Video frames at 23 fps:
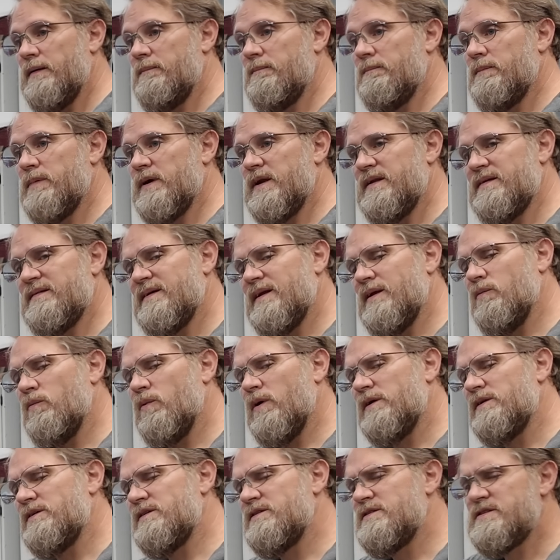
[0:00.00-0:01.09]
But he said it
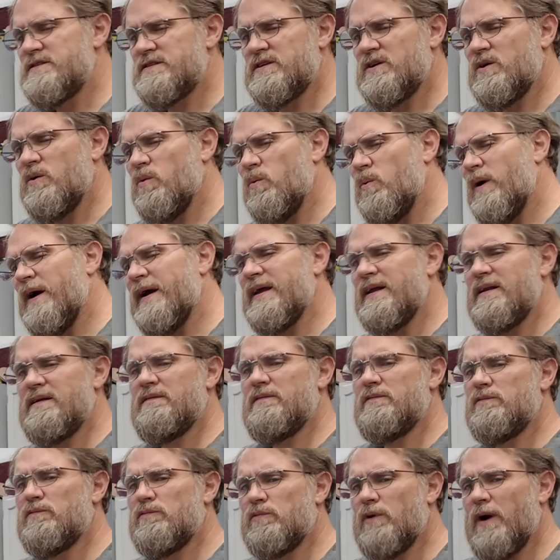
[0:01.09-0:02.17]
wasn't just quite
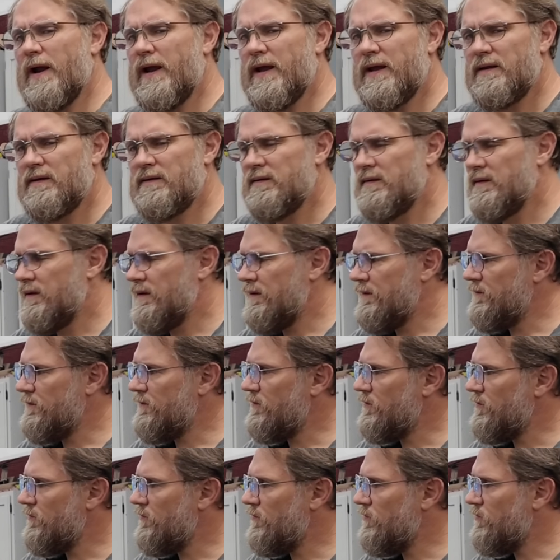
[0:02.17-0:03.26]
right.
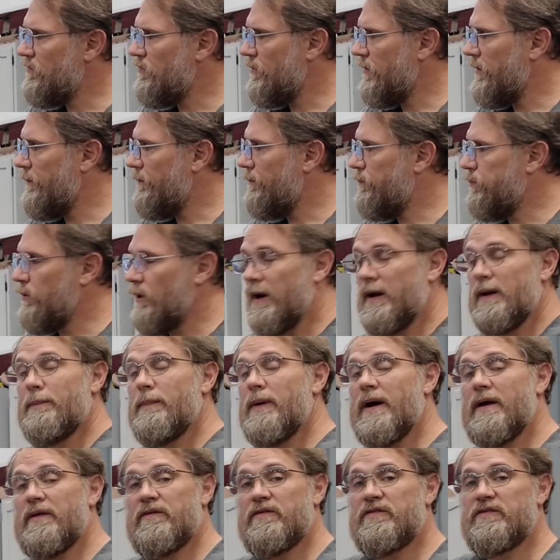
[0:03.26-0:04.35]
So we brought it
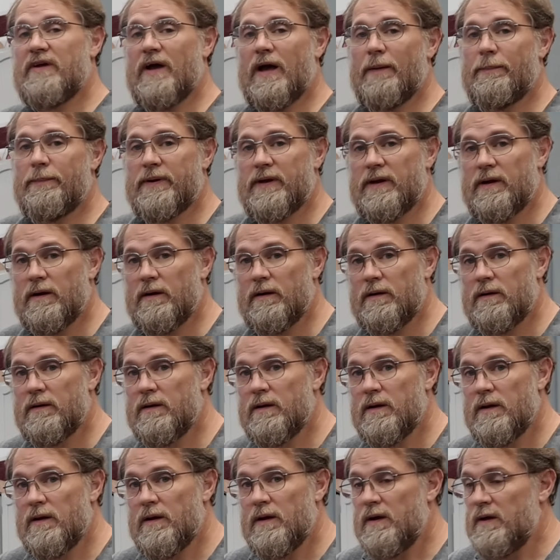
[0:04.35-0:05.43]
by the shop here
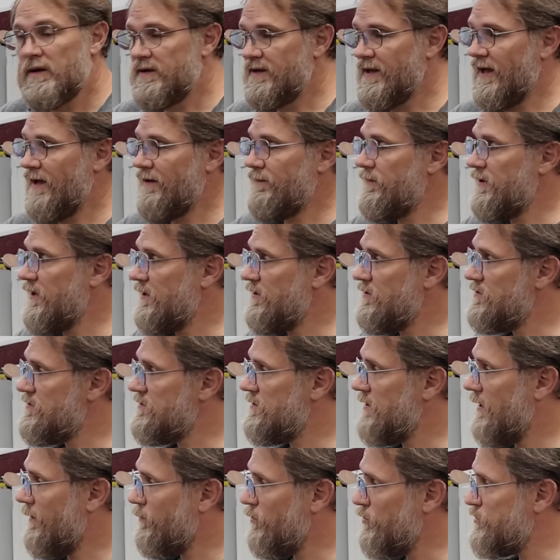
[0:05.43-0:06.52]
to have me just
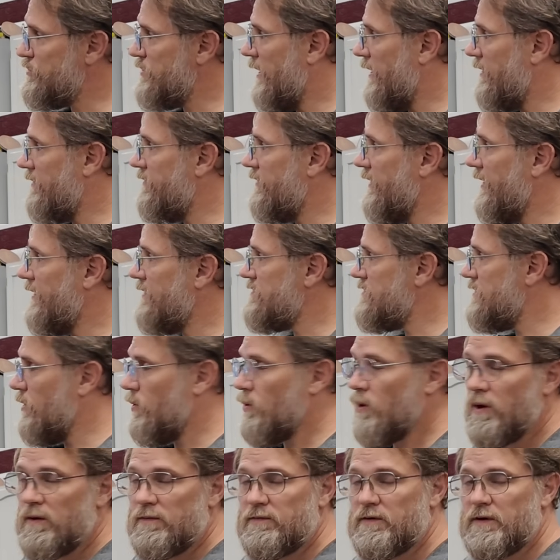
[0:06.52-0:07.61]
double check things,
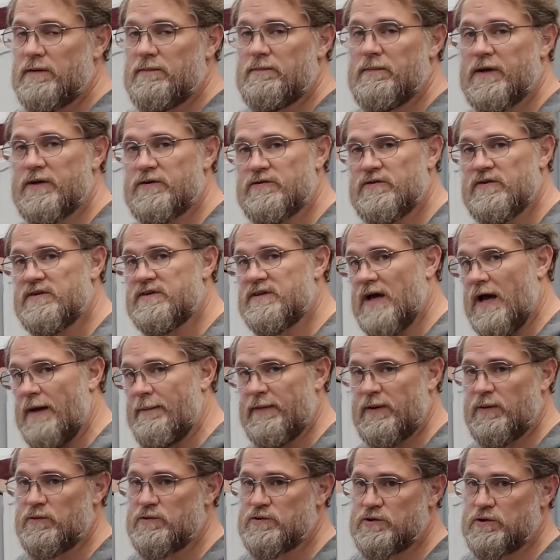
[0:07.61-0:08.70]
go over it, make sure the
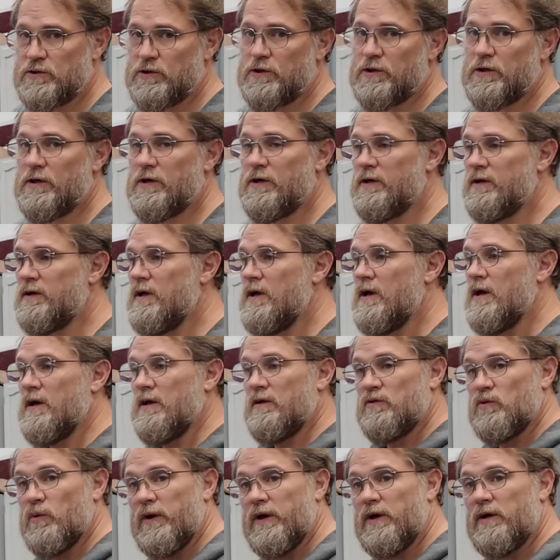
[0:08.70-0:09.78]
timing was good,
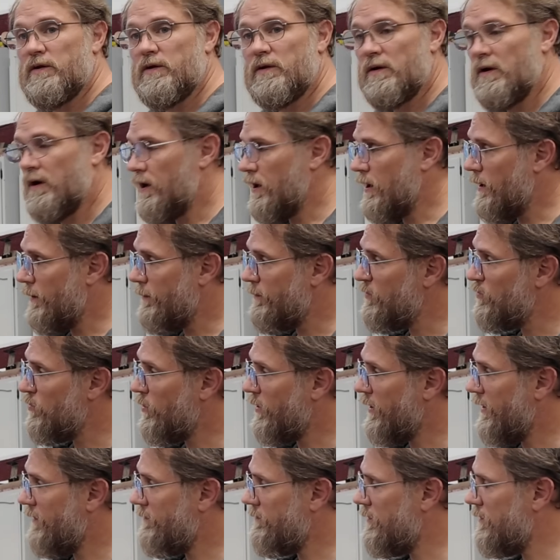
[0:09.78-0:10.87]
tweak on the carbs,
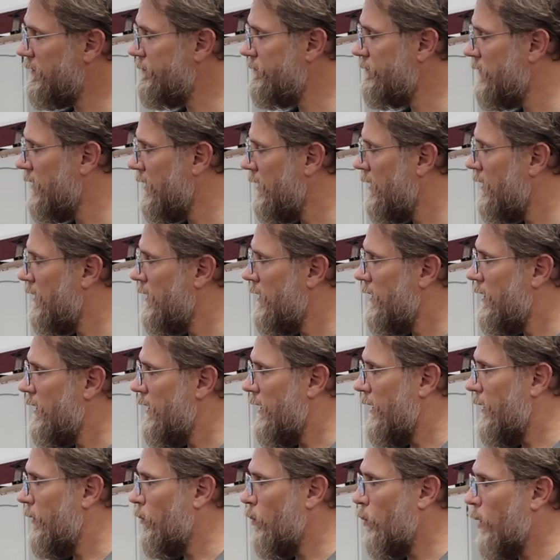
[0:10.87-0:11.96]
whatever.
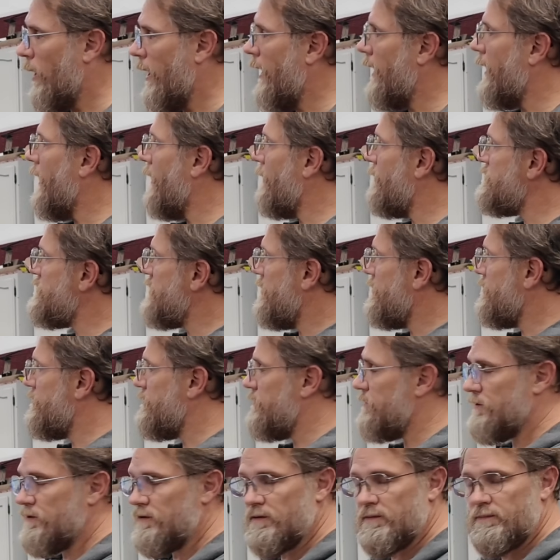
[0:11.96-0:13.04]
And while I was under
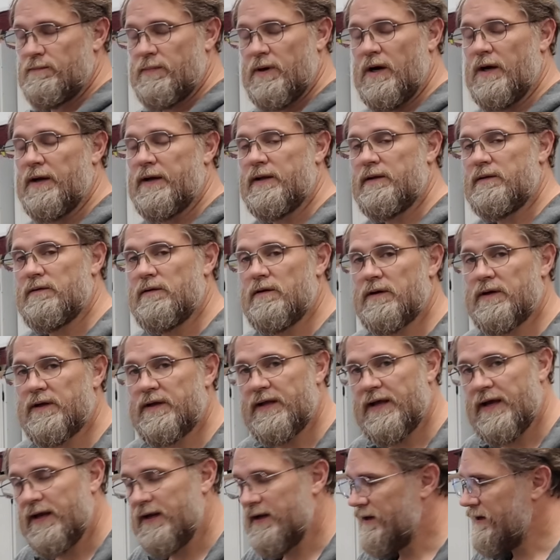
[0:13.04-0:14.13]
the bonnet looking
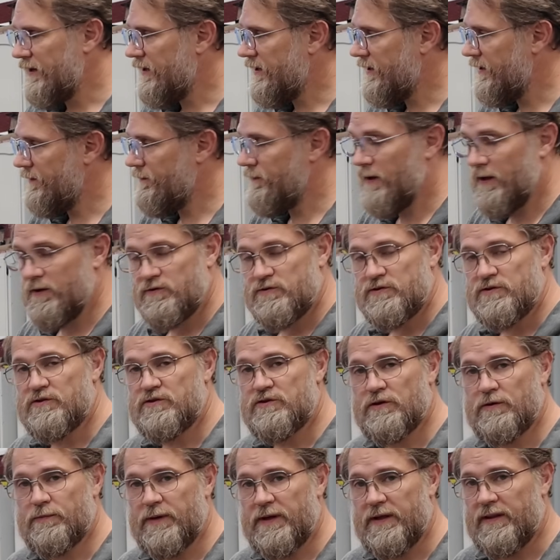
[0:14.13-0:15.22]
at it, he mentioned
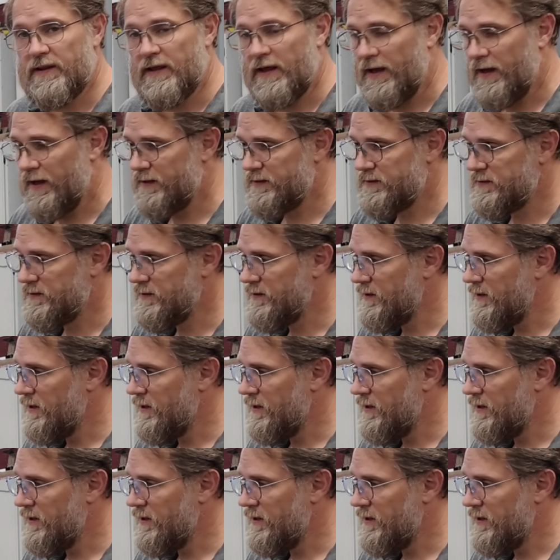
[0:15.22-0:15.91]
to me that